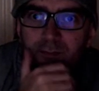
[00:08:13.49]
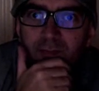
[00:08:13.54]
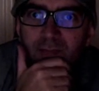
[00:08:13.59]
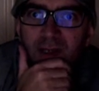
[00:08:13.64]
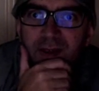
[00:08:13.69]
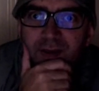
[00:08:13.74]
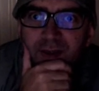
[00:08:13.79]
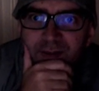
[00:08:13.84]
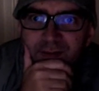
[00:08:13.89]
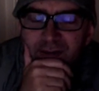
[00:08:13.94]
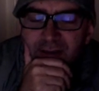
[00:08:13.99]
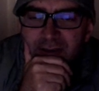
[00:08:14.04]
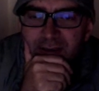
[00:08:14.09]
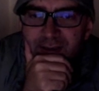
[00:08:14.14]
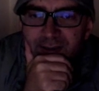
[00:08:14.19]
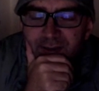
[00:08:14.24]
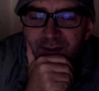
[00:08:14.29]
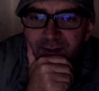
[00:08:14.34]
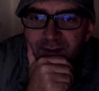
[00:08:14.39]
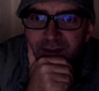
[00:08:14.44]
That's the last
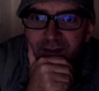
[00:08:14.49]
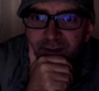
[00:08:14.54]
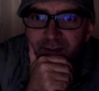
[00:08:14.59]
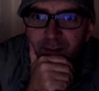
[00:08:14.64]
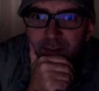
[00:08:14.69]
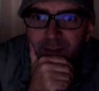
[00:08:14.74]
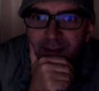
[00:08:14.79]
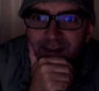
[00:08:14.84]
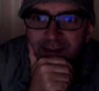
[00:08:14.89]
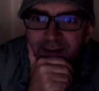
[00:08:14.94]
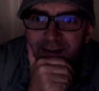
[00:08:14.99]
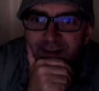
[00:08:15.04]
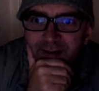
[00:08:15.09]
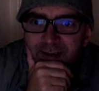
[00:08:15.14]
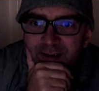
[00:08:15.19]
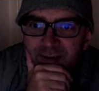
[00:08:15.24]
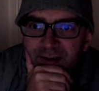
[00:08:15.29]
3 remaining digits